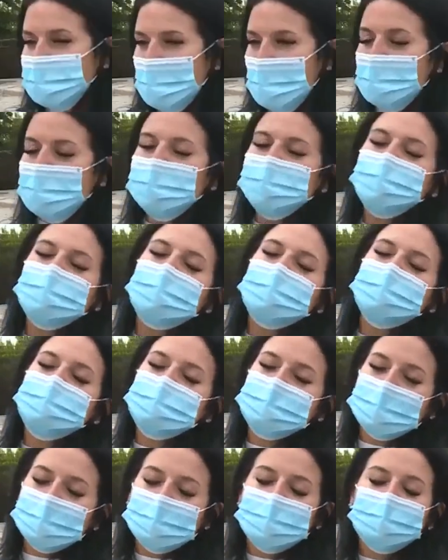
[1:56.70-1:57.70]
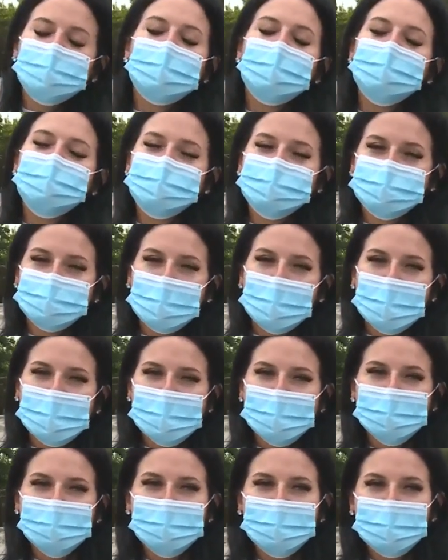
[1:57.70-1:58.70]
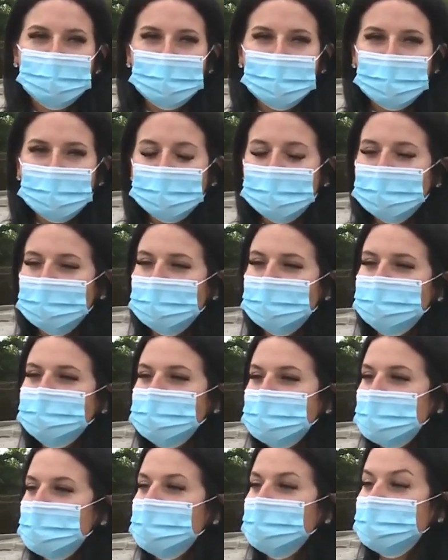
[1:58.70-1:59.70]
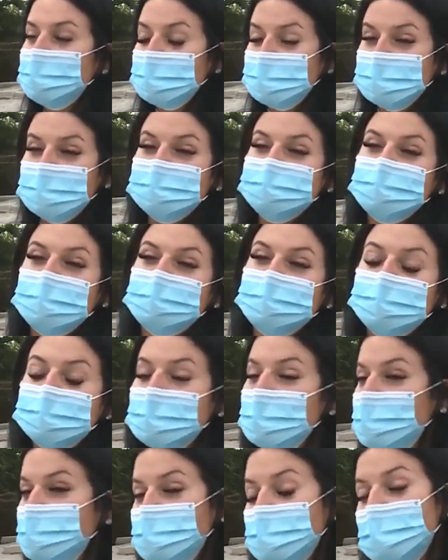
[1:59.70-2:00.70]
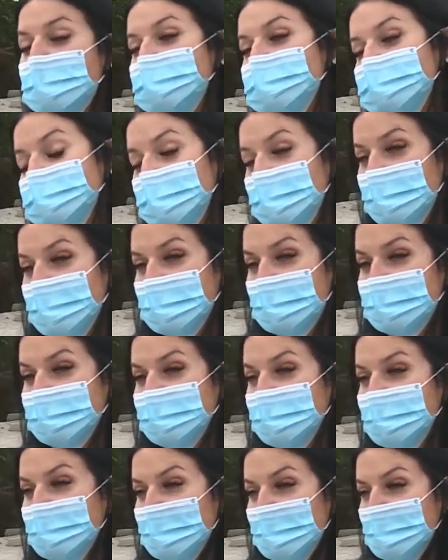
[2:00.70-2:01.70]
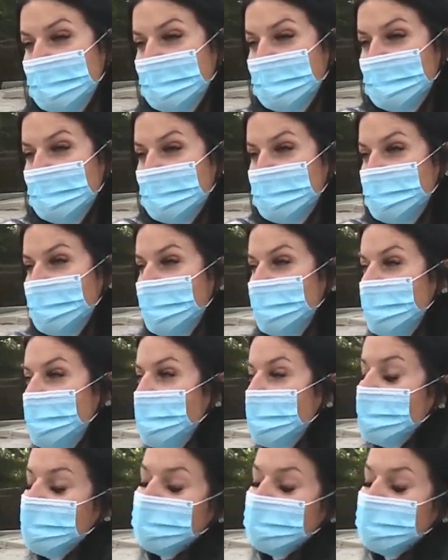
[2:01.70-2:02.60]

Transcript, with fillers: How can we can sit in a restaurant and be with each other without a mask on, but we,